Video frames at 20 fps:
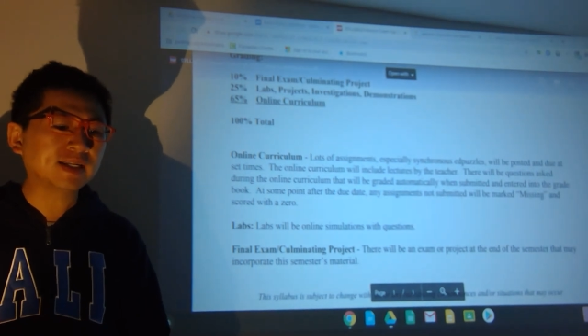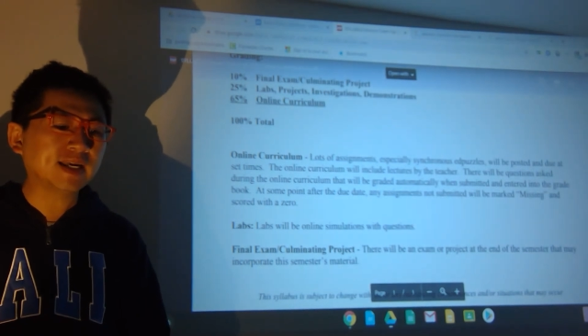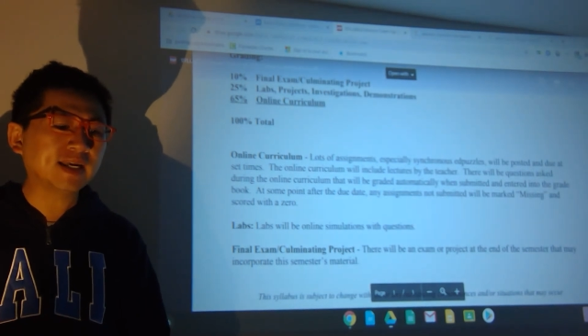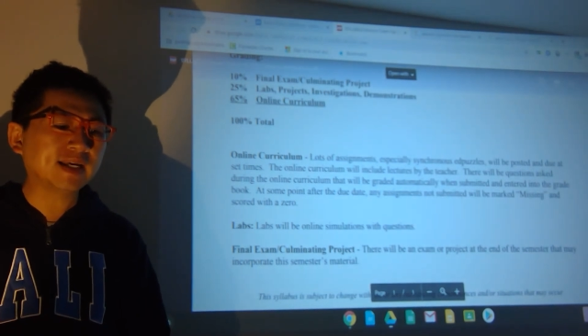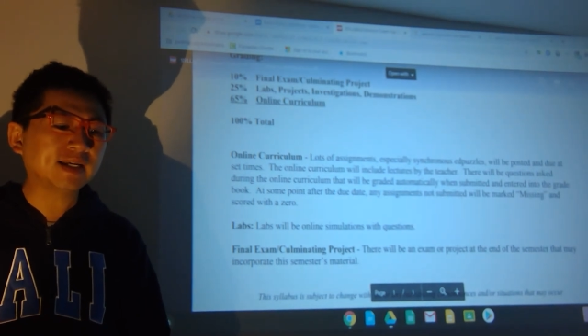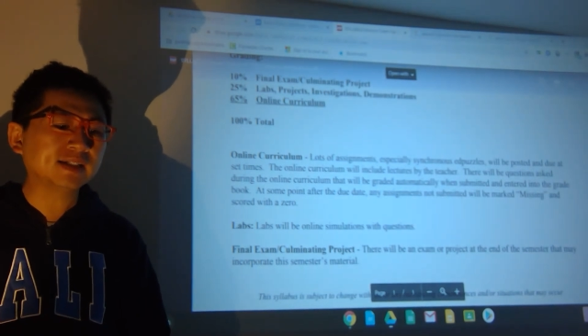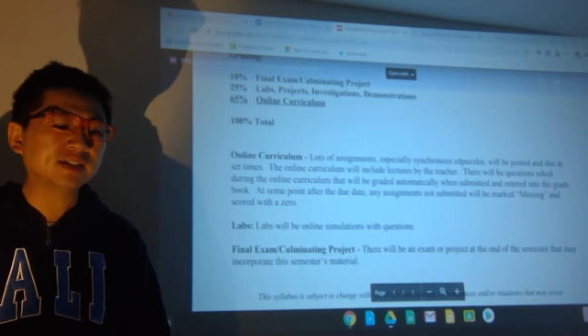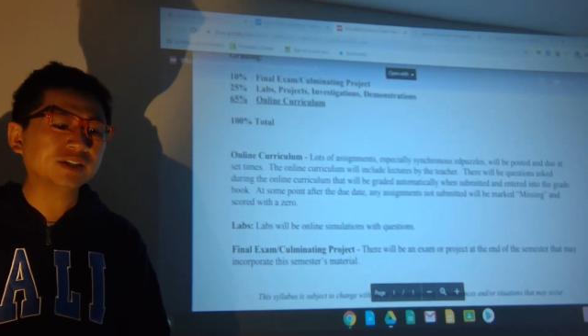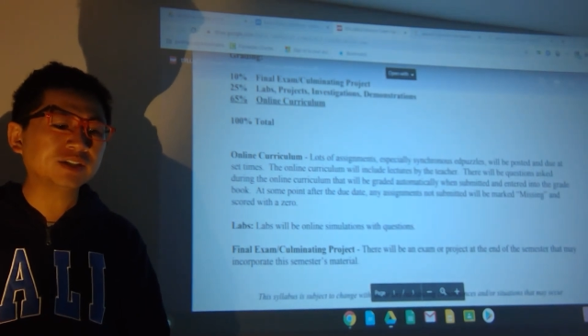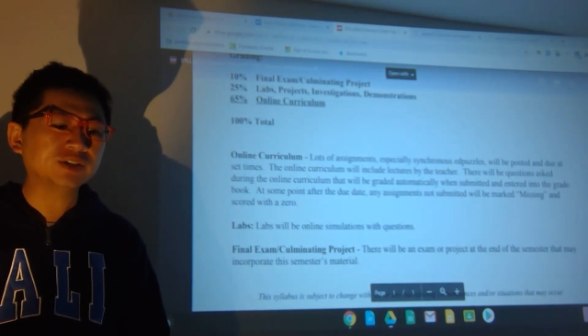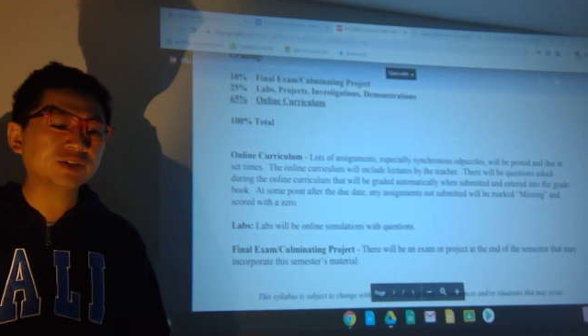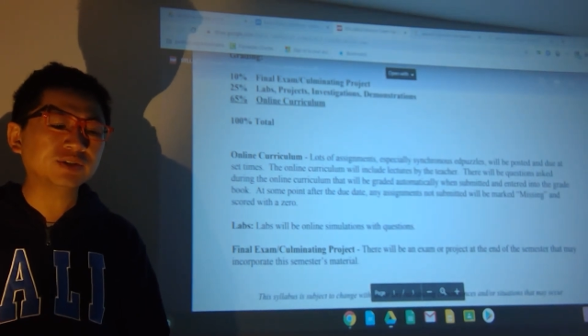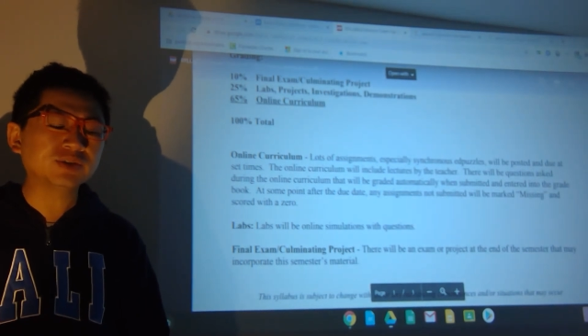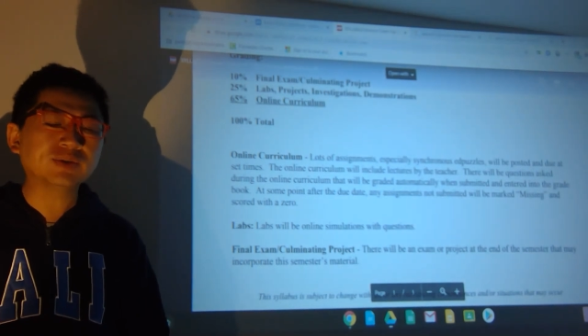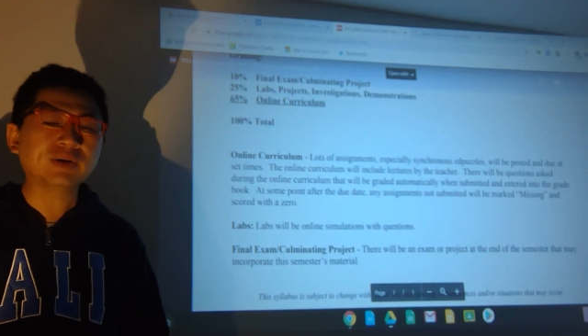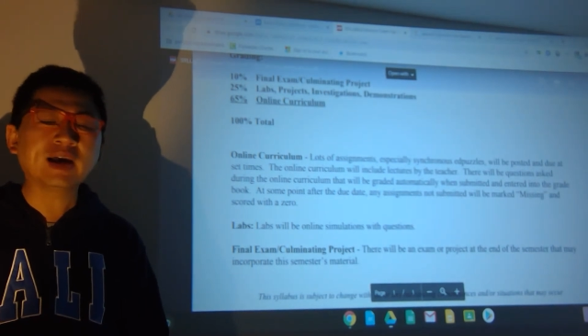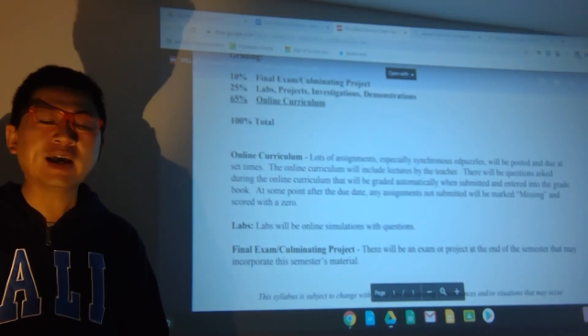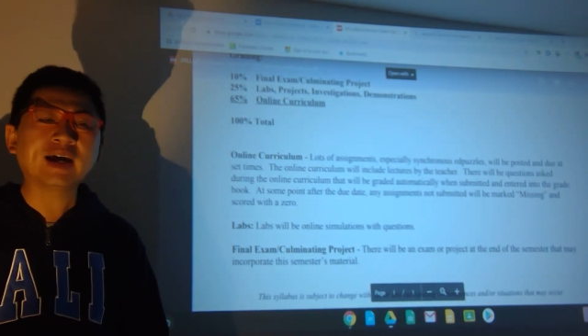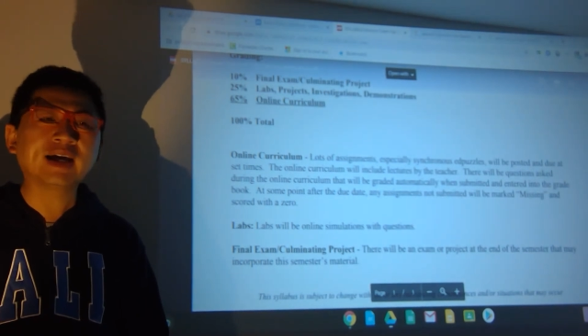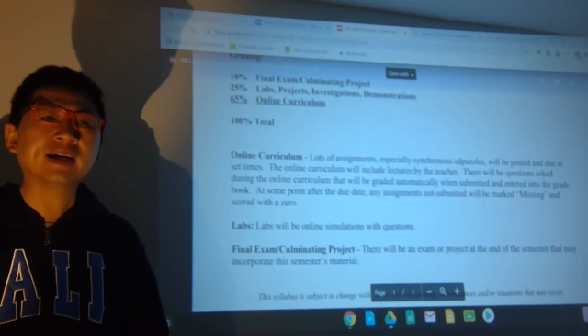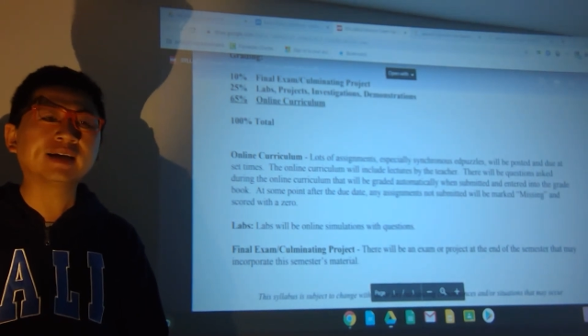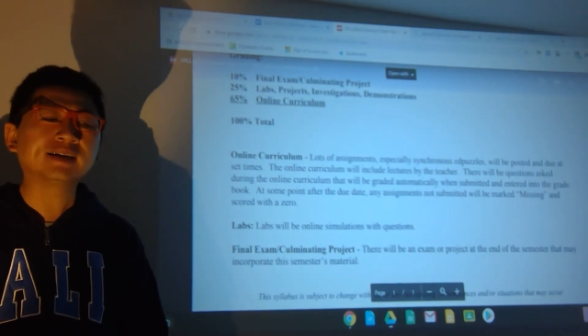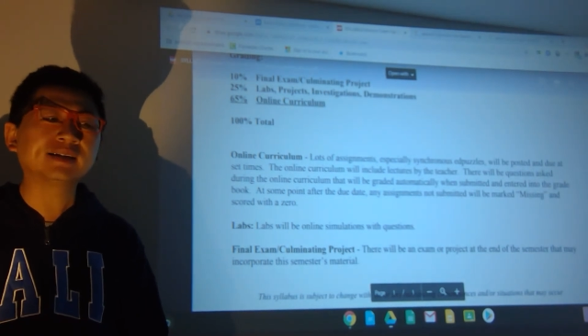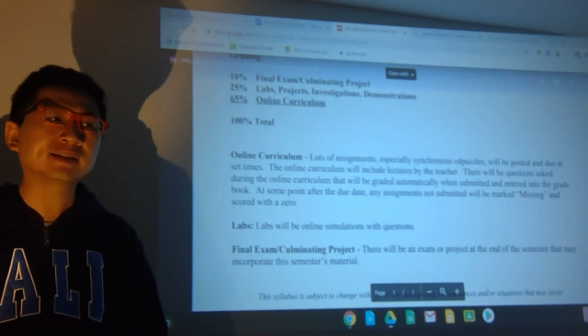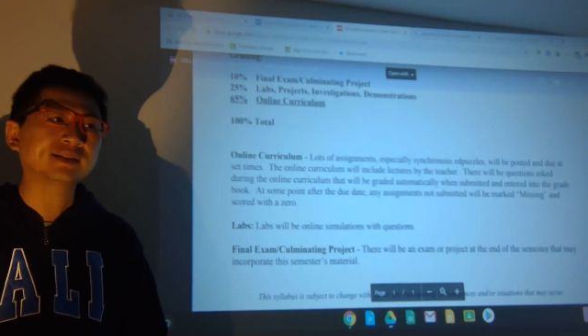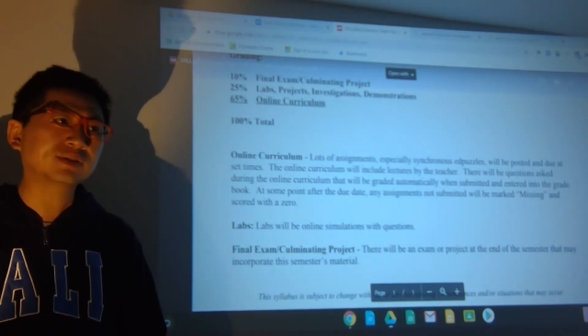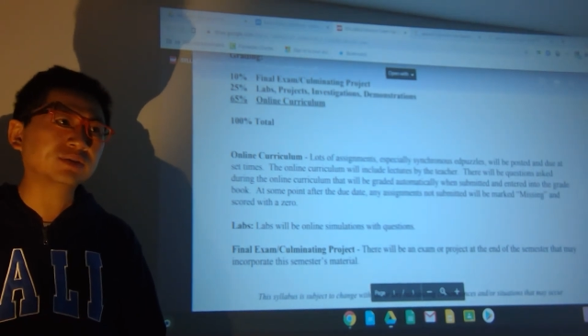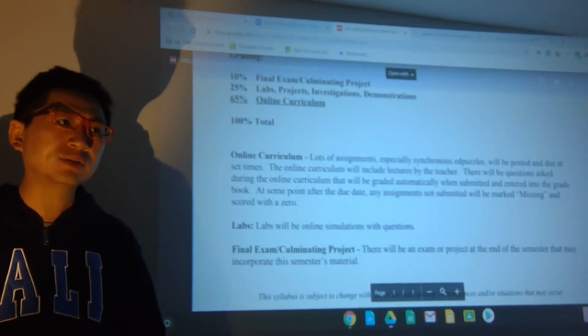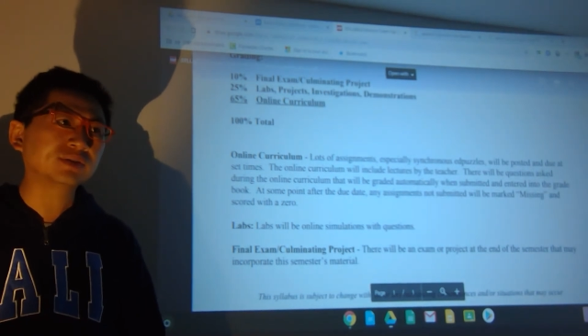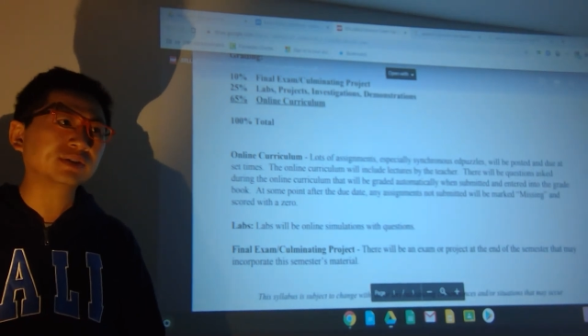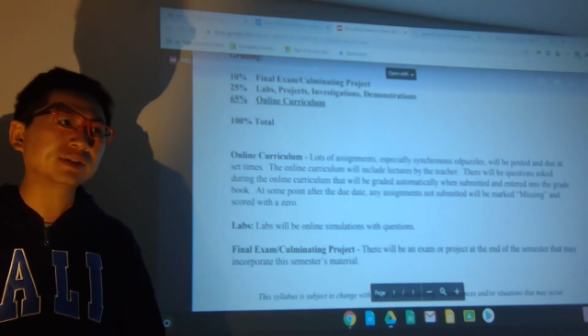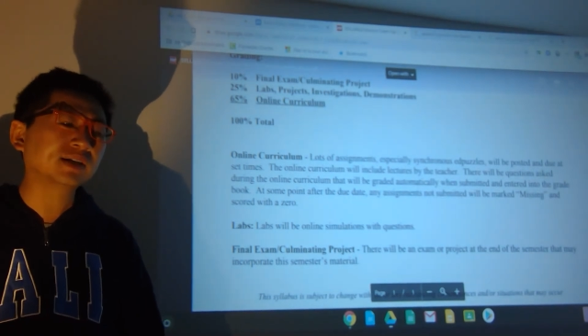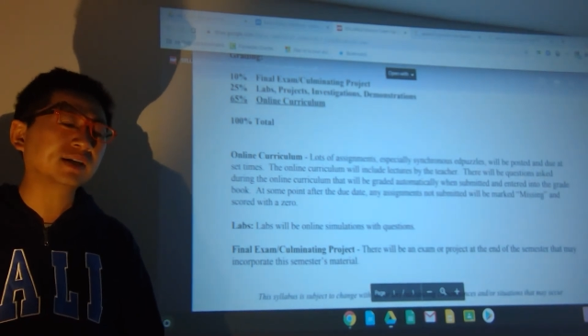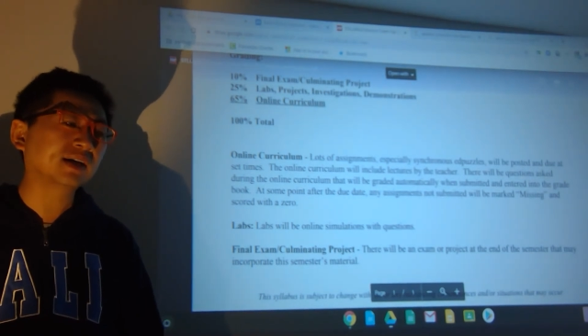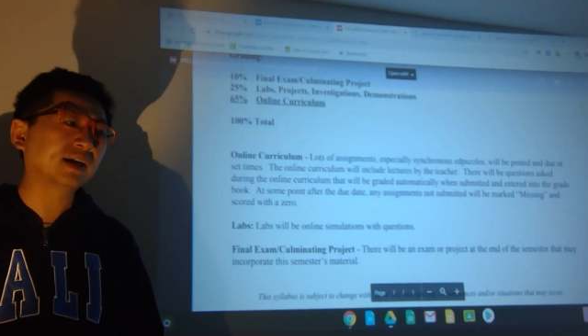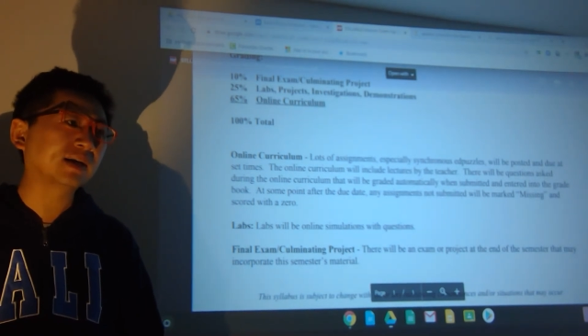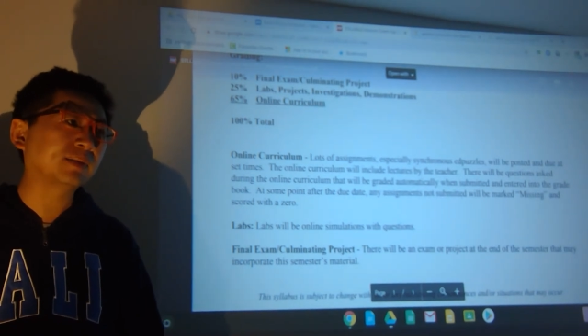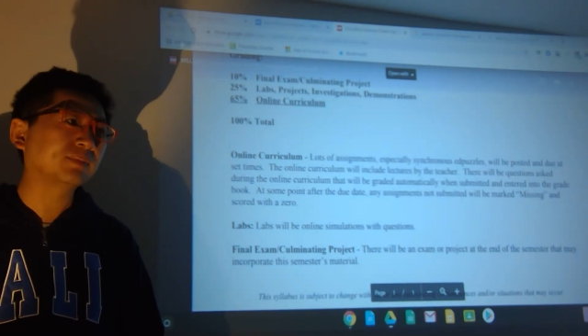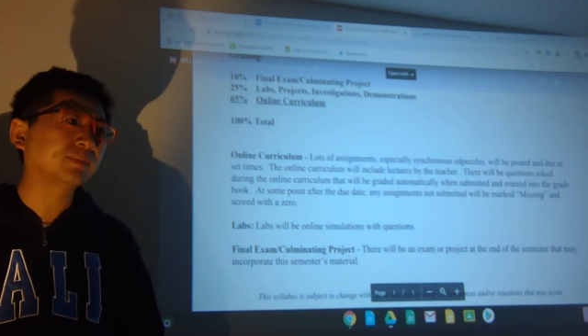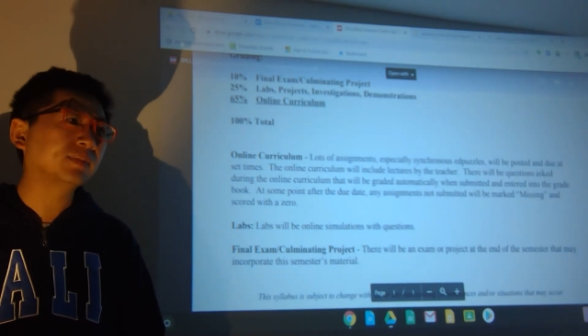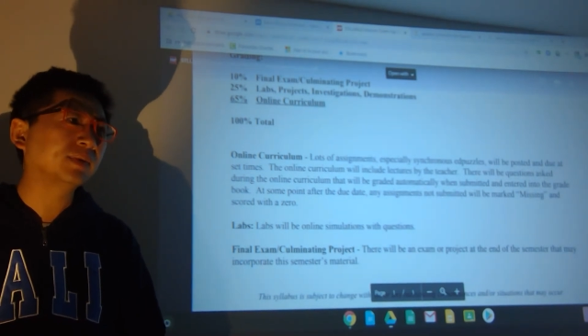and due at a certain time.